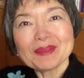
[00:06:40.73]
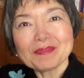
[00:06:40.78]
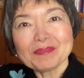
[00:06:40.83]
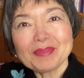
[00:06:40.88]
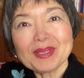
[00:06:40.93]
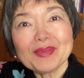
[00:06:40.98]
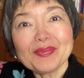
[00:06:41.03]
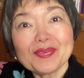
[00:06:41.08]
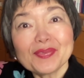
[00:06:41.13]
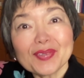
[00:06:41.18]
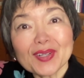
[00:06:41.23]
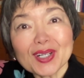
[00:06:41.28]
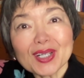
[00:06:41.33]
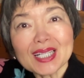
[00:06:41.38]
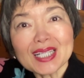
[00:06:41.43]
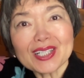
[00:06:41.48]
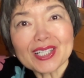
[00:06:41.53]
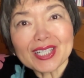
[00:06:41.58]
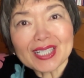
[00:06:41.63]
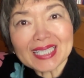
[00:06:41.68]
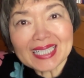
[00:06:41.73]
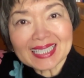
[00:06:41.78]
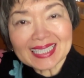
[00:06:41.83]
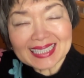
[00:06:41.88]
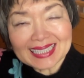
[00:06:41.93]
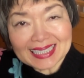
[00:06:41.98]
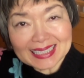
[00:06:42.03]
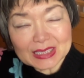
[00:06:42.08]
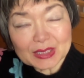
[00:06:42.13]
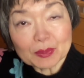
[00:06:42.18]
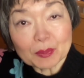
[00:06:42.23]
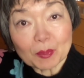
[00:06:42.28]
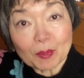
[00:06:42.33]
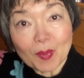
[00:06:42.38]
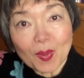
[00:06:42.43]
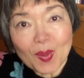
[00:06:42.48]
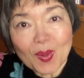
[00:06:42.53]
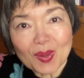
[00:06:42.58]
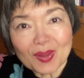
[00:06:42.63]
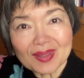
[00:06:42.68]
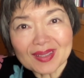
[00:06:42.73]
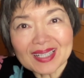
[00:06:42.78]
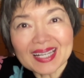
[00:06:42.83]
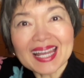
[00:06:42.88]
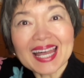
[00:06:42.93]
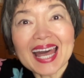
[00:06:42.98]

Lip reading: Before learning this mo,